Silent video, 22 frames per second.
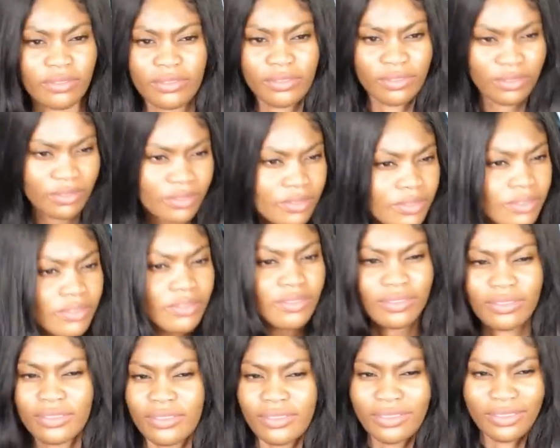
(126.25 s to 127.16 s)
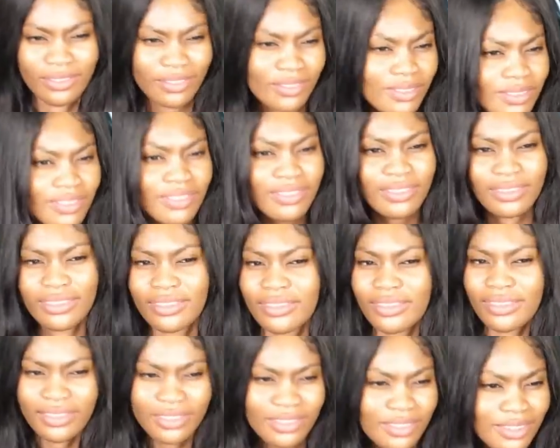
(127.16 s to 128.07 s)
you throw another pretty party.
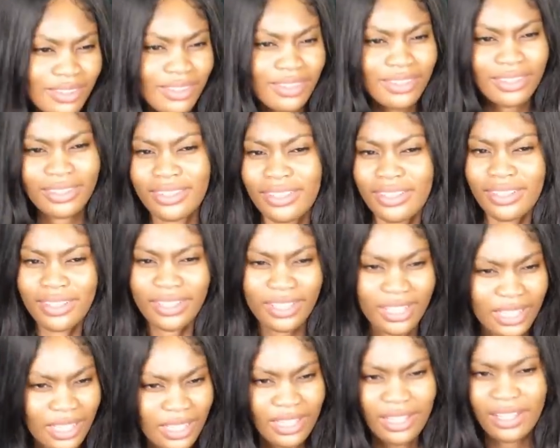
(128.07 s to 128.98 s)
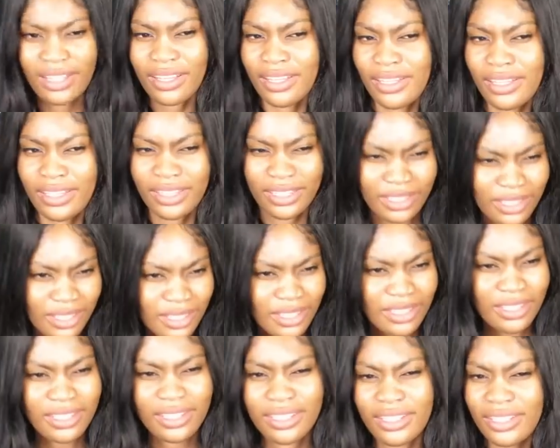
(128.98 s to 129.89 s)
Uh. Looking back, it's hard to
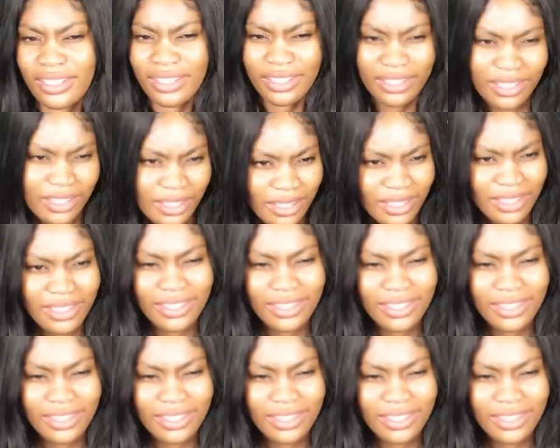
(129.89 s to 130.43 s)
tell you where